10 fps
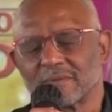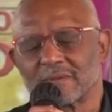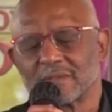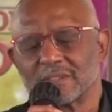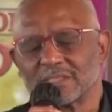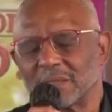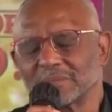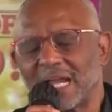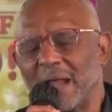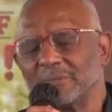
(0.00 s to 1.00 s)

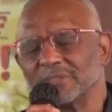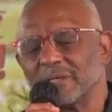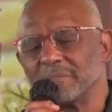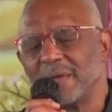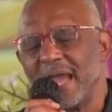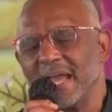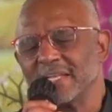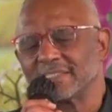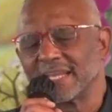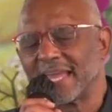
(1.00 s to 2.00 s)
Sometimes their bed is a
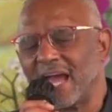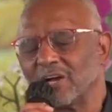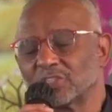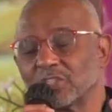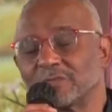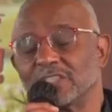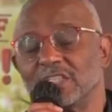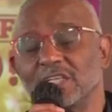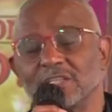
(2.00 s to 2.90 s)
couch of tears,